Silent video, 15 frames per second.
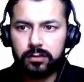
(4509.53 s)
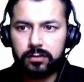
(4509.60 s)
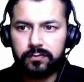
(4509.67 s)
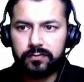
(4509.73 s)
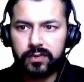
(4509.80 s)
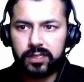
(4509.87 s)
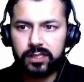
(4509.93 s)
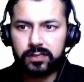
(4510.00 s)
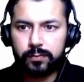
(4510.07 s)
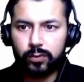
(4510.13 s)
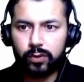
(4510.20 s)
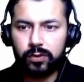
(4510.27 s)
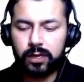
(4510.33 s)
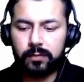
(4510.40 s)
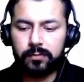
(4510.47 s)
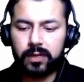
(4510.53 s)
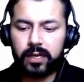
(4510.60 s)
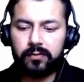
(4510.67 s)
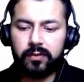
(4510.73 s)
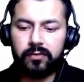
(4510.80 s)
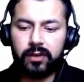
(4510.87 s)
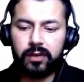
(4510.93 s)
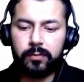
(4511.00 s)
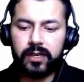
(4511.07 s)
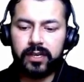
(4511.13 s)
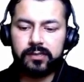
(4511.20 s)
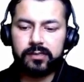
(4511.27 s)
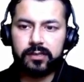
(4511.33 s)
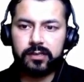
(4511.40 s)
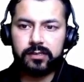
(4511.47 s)
first program that we will be
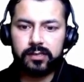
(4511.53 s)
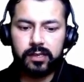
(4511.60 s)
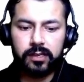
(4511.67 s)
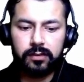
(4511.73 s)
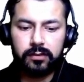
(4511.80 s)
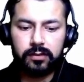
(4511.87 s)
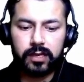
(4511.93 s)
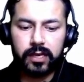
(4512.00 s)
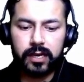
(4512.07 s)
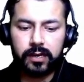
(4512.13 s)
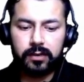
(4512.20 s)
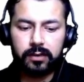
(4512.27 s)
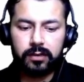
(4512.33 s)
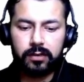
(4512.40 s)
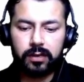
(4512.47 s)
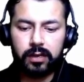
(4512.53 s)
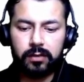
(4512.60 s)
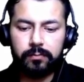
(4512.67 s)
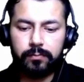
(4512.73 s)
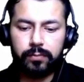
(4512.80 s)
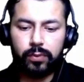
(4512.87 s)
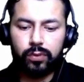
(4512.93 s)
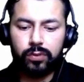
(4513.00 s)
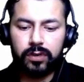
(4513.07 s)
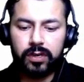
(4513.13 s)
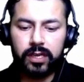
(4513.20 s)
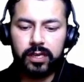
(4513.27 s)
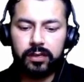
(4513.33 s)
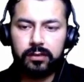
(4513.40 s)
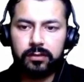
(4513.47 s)
discussing, that
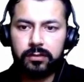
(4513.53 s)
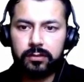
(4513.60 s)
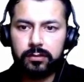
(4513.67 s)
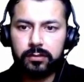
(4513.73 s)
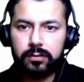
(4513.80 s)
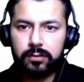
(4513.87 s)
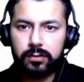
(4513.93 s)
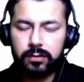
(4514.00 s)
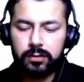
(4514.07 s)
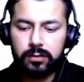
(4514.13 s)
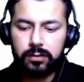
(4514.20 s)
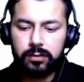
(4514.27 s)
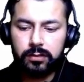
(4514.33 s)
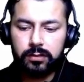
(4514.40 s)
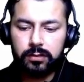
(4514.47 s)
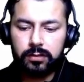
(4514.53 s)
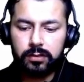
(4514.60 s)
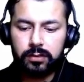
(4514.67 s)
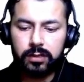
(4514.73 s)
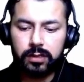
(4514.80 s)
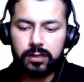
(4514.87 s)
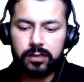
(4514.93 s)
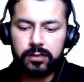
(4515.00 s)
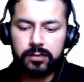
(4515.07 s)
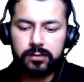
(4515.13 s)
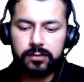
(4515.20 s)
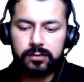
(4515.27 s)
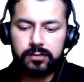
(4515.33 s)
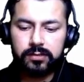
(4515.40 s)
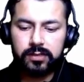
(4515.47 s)
importing a
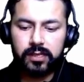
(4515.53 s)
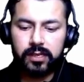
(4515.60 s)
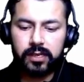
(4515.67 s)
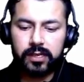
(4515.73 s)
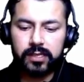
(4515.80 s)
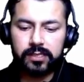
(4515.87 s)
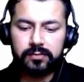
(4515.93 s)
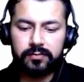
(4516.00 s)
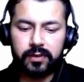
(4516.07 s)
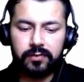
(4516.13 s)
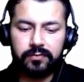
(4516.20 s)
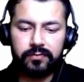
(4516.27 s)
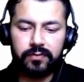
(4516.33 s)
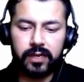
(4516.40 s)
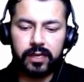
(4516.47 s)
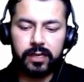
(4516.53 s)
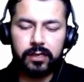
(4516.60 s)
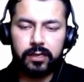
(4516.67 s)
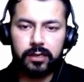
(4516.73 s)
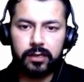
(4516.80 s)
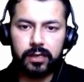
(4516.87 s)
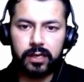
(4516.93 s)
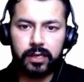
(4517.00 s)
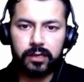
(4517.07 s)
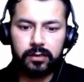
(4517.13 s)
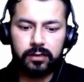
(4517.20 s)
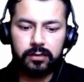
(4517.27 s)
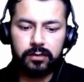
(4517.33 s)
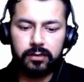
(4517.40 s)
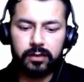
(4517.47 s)
CSV file in
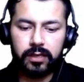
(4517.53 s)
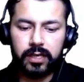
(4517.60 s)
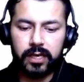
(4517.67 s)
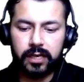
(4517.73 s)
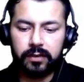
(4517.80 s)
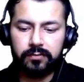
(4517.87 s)
data